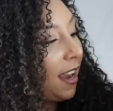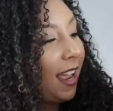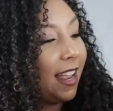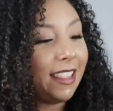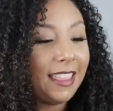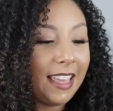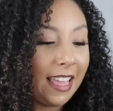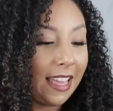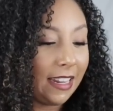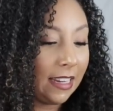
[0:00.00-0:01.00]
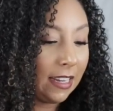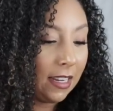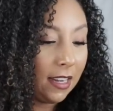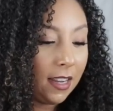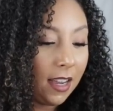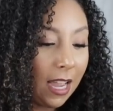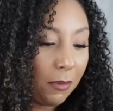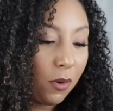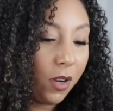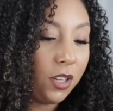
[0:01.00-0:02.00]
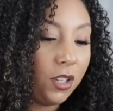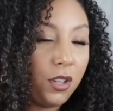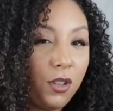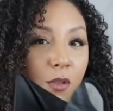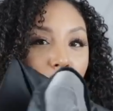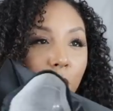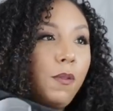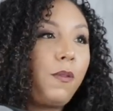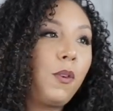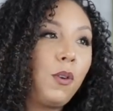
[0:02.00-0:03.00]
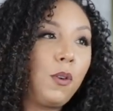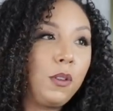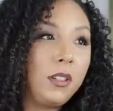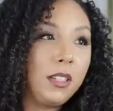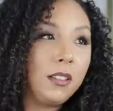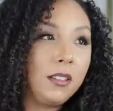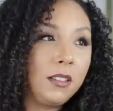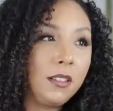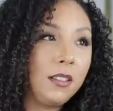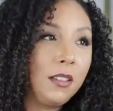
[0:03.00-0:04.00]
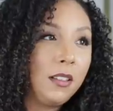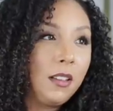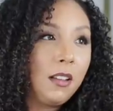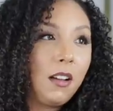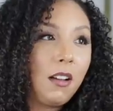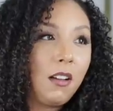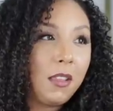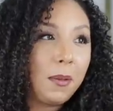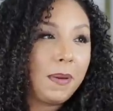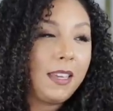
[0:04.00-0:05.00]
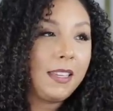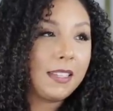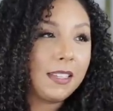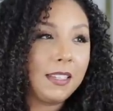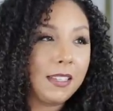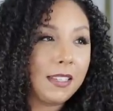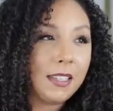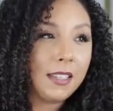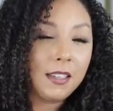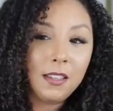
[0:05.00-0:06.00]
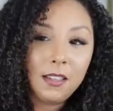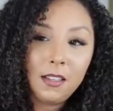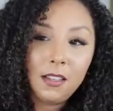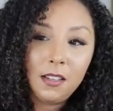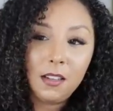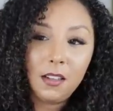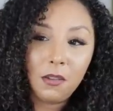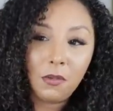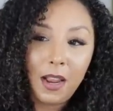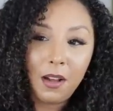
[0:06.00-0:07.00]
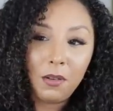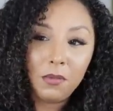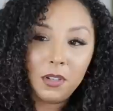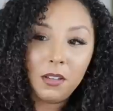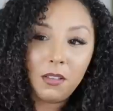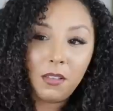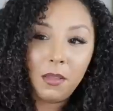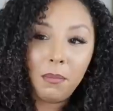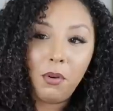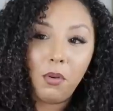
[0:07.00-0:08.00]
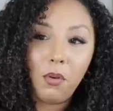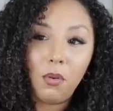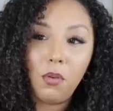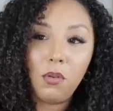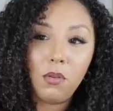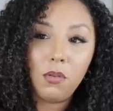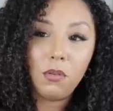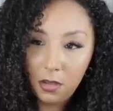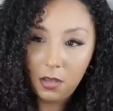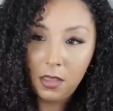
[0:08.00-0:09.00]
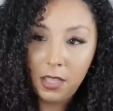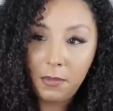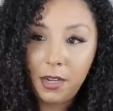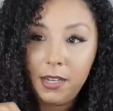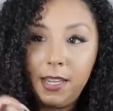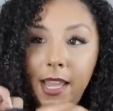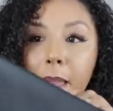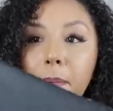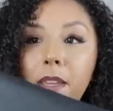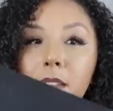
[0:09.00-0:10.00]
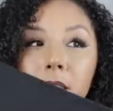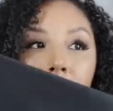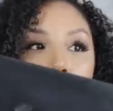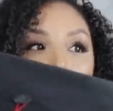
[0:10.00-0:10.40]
And then I'm going to fold all the pieces around the bowl. And then I'm gonna tape it.